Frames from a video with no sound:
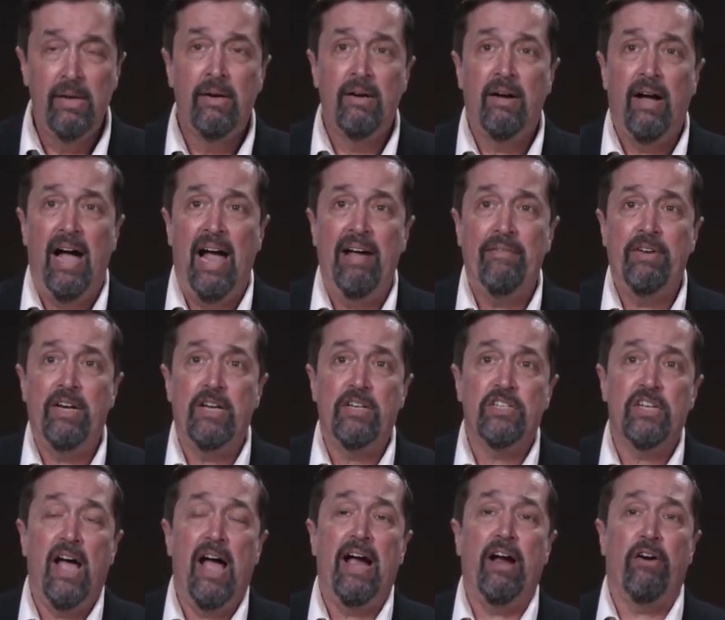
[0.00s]
I have an
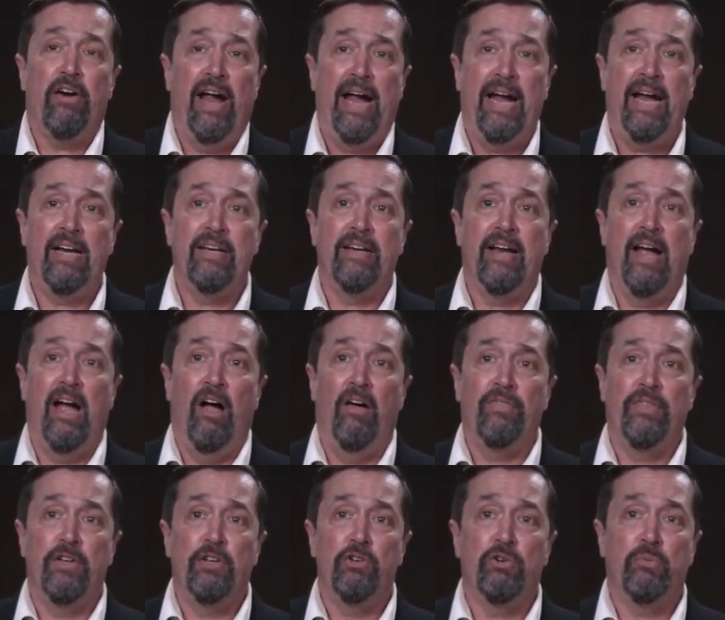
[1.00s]
entire handout
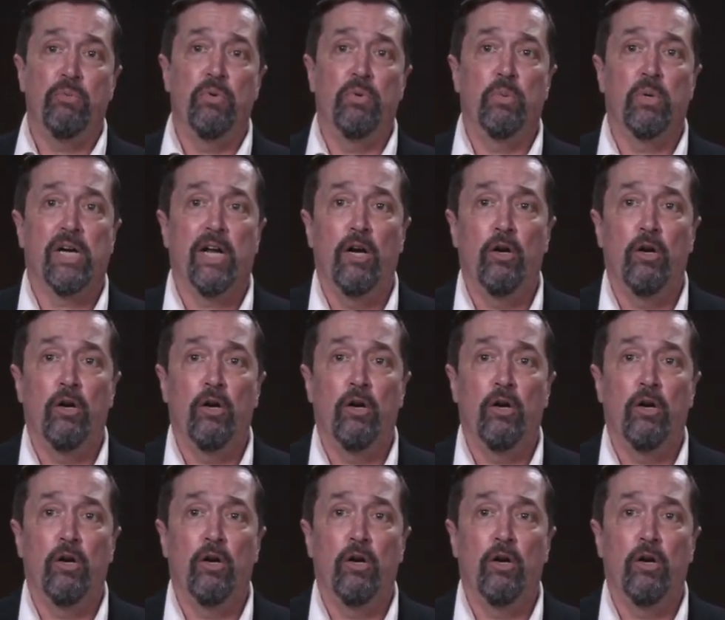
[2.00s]
that you, we're going to